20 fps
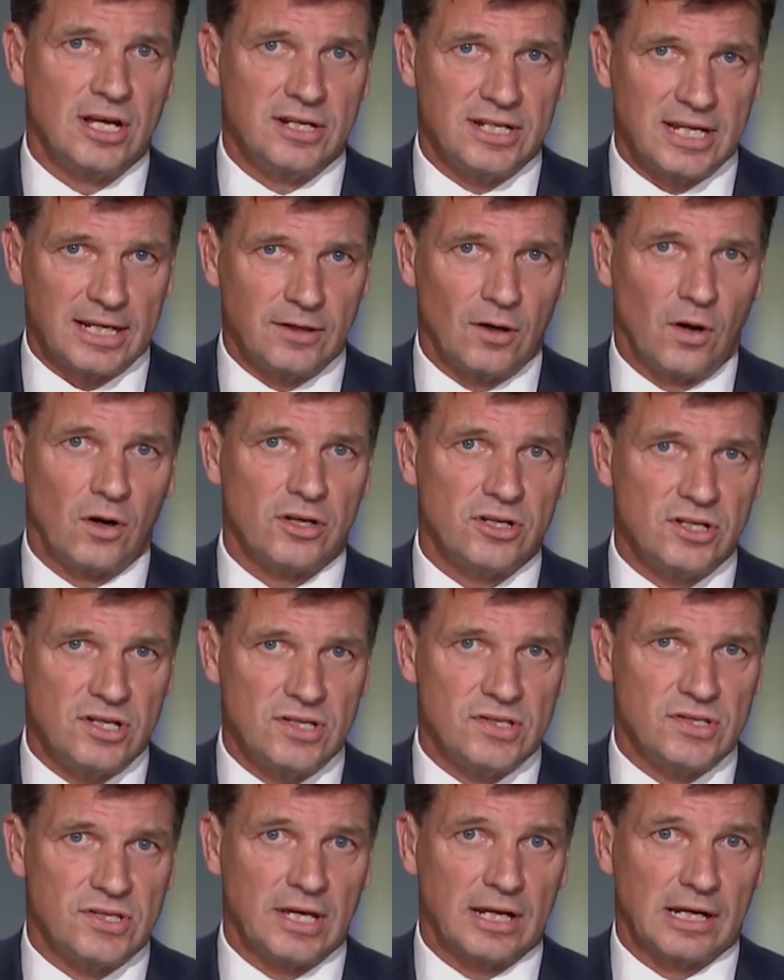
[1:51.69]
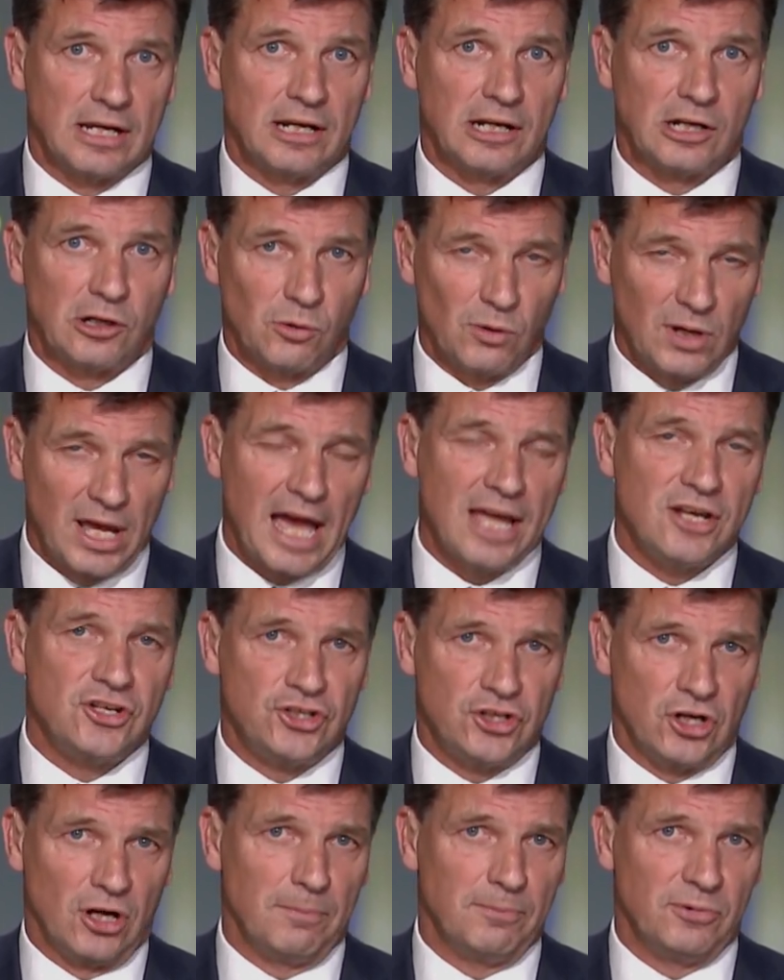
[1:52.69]
that can create
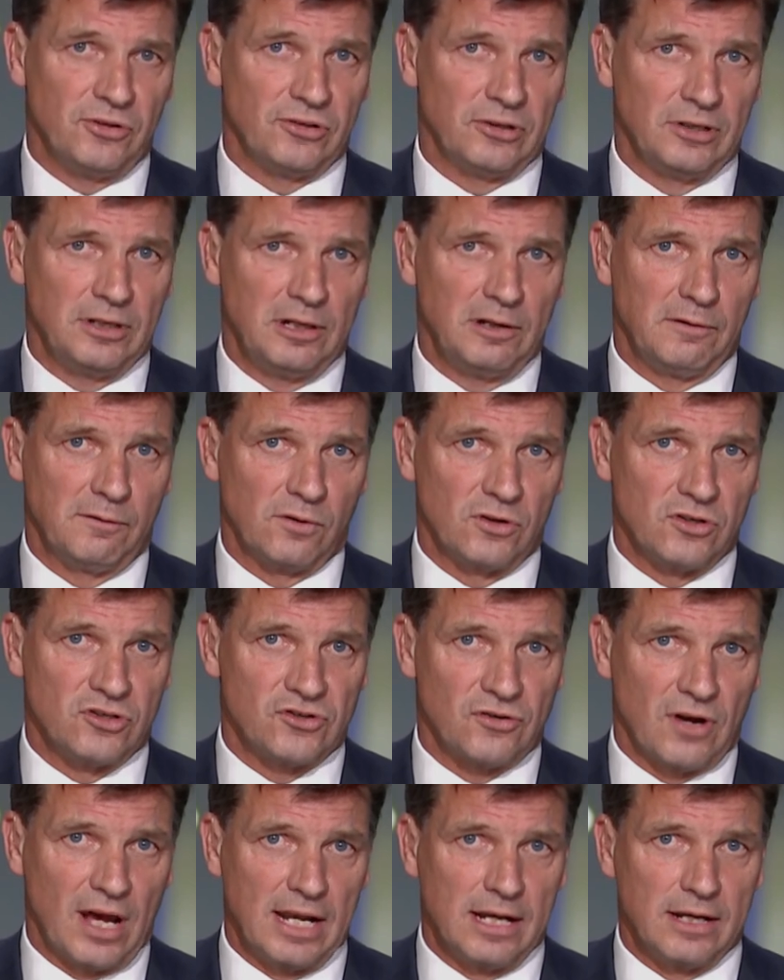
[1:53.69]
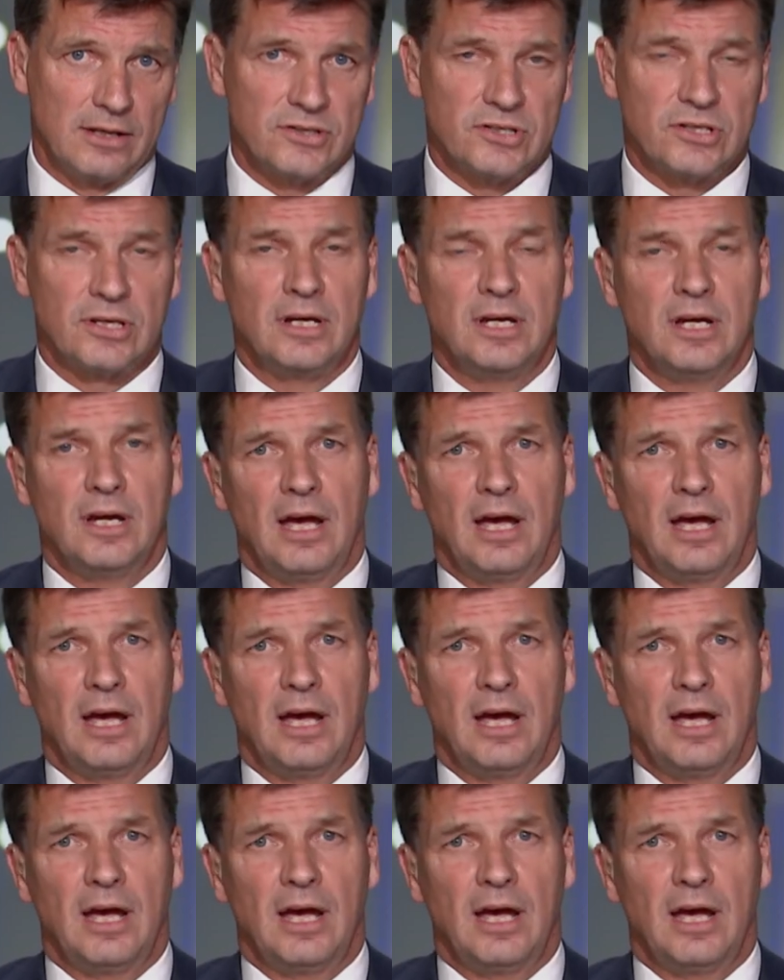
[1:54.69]
jobs for Australians,